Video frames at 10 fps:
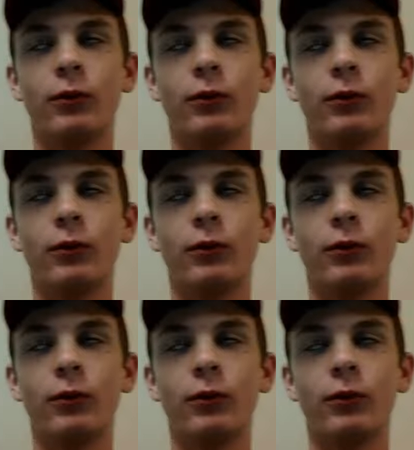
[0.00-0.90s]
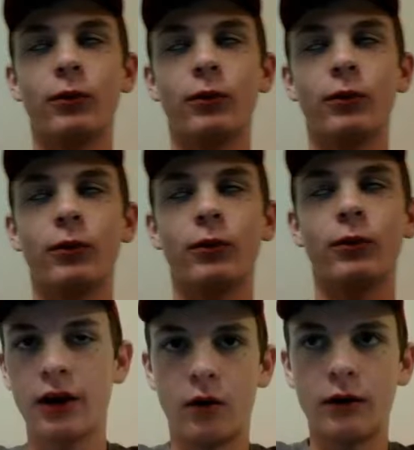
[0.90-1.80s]
state economic,
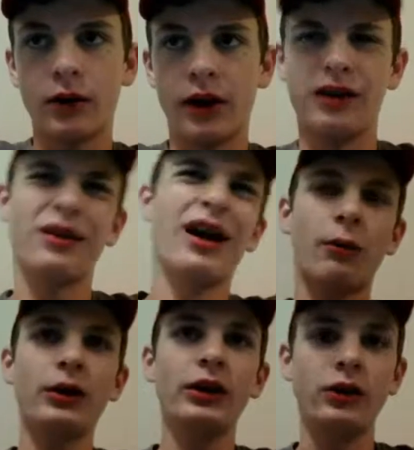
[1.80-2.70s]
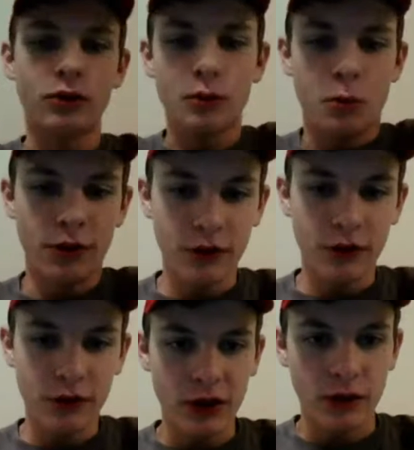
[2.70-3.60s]
and I really do
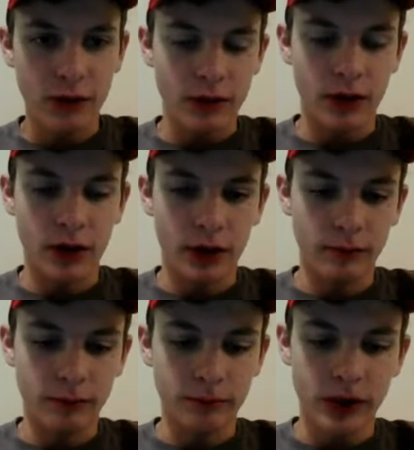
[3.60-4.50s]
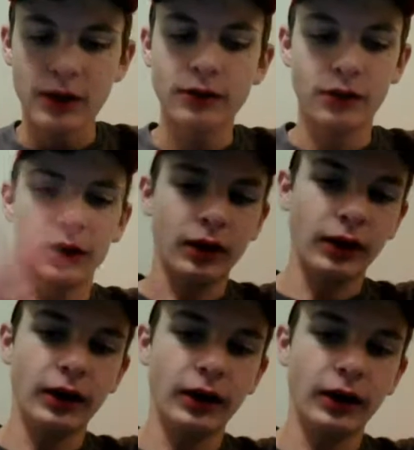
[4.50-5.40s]
support the South as
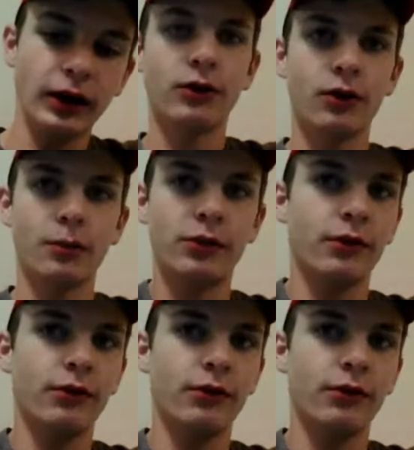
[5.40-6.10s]
a collective in